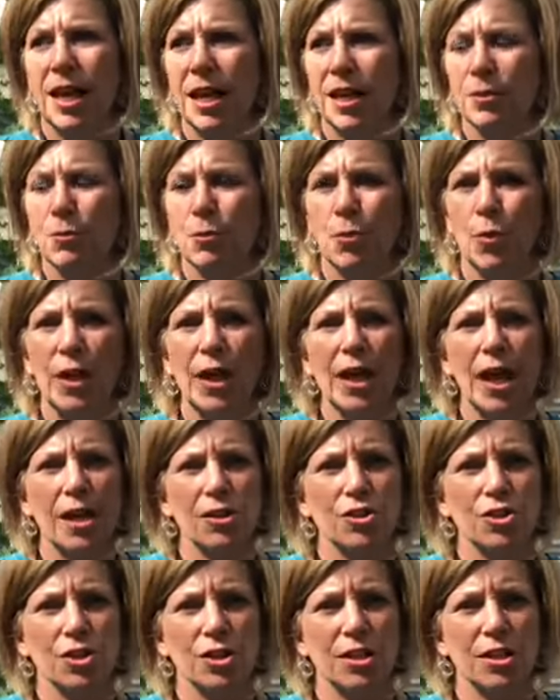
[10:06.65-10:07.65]
And we
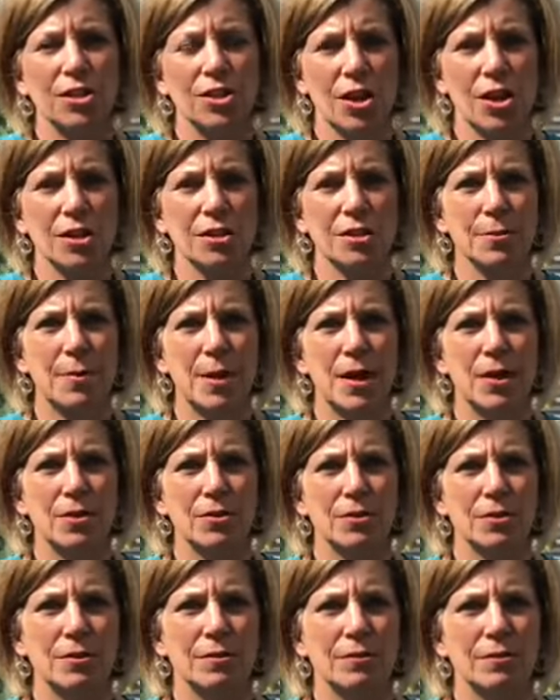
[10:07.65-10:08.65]
actually talked
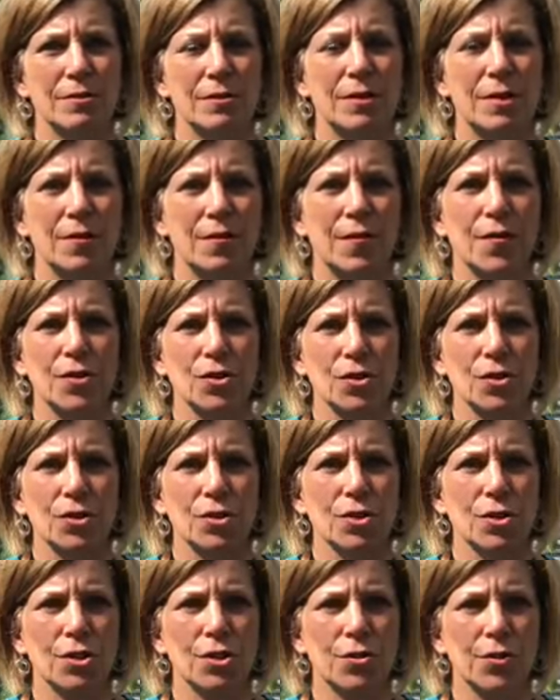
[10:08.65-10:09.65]
about the
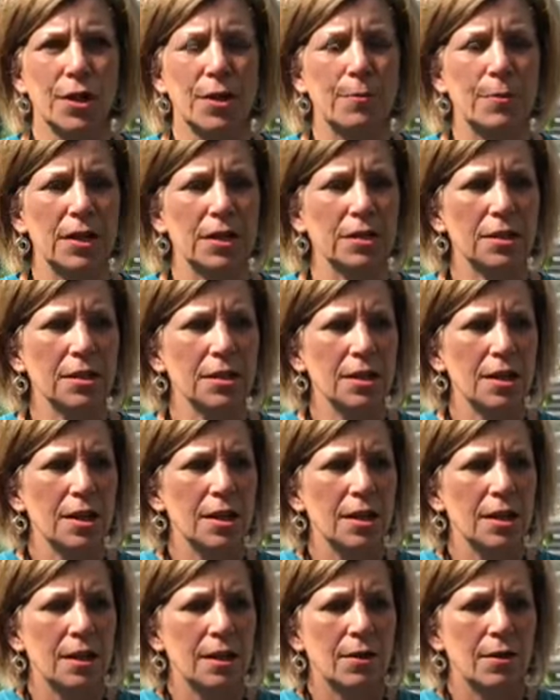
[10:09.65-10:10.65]
first agreement,
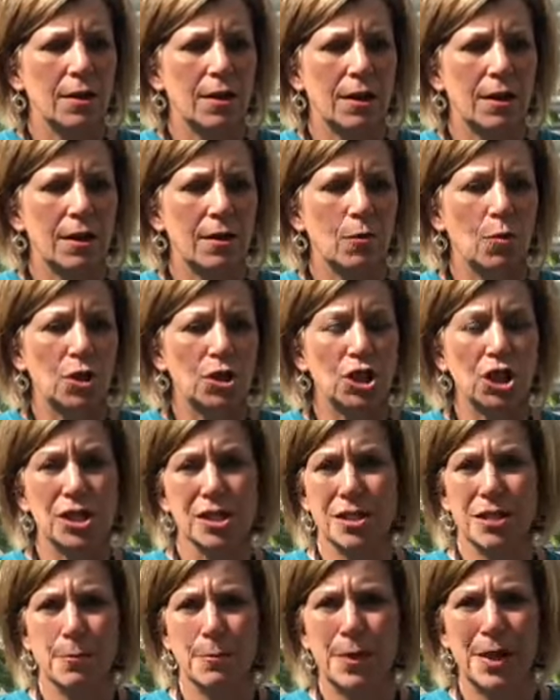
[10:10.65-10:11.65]
which
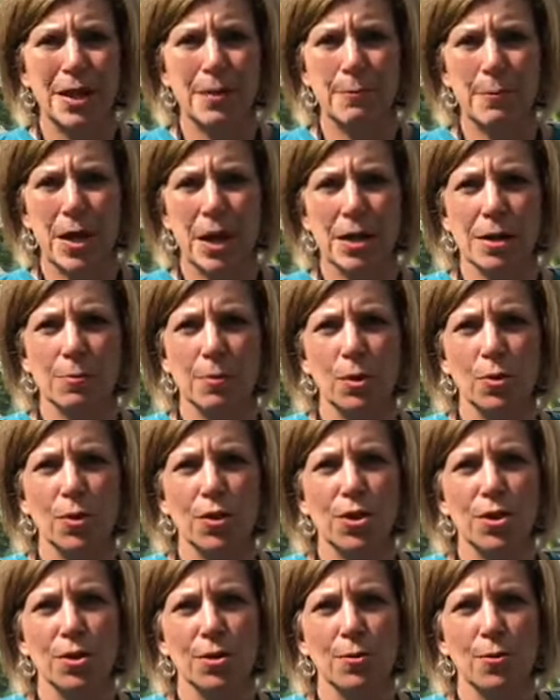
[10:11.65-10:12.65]
is be
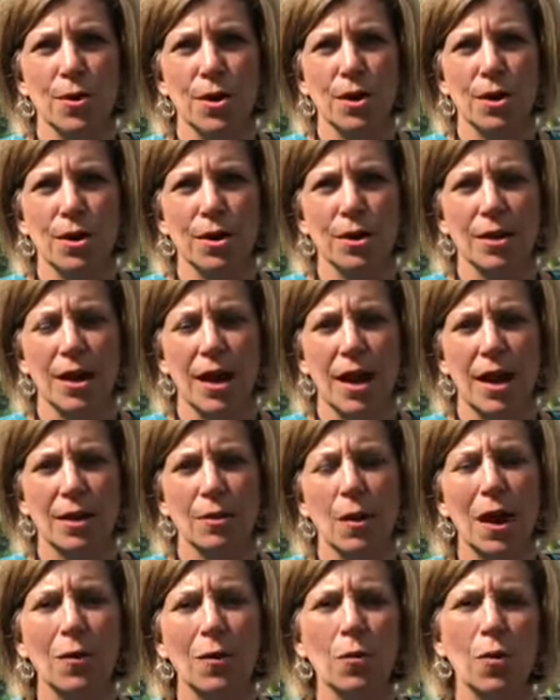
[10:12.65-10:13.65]
impeccable with your word
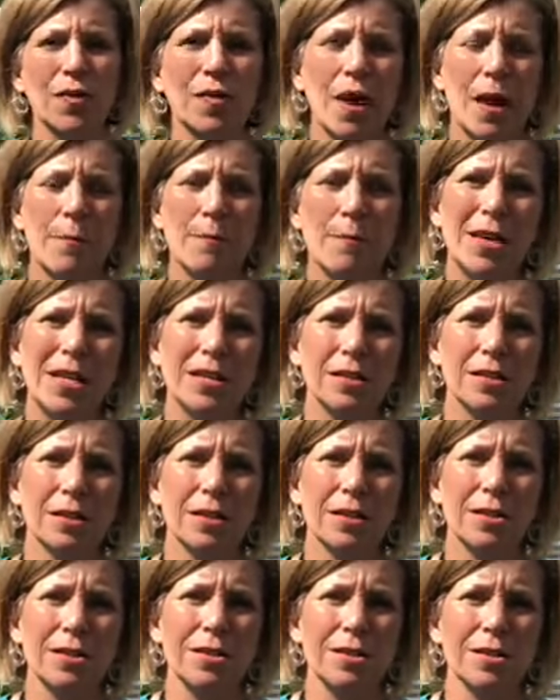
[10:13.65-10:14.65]
and what that
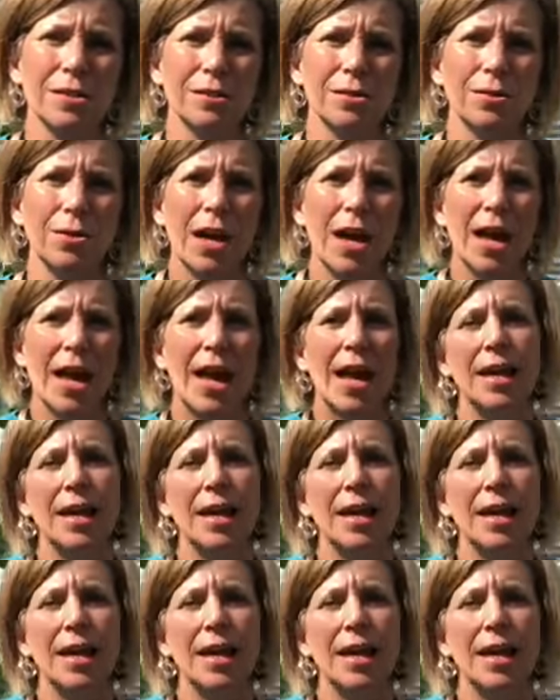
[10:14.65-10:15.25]
means to you.